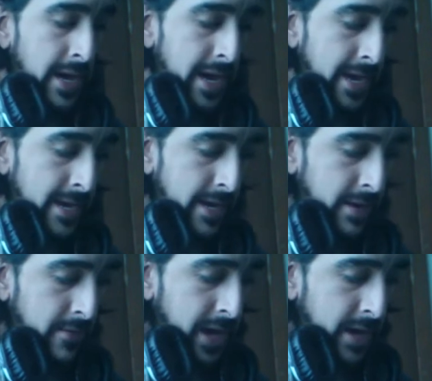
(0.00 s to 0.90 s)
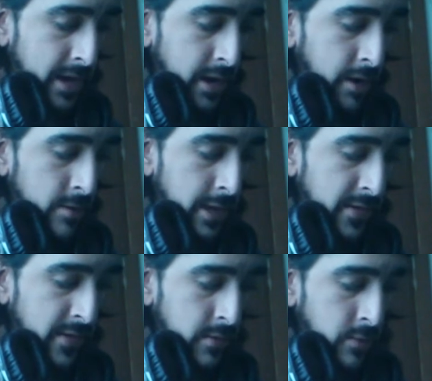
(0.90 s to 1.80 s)
I could care
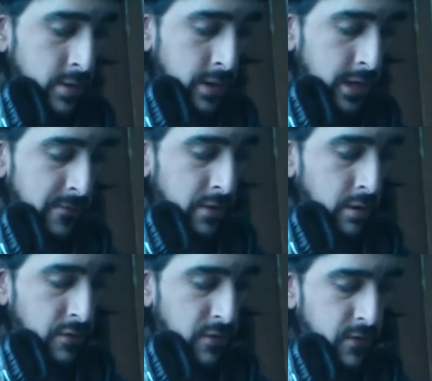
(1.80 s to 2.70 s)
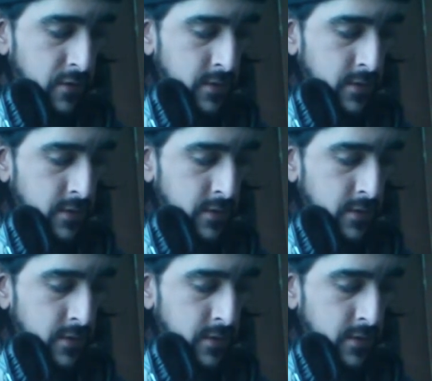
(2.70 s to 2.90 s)
less really if there's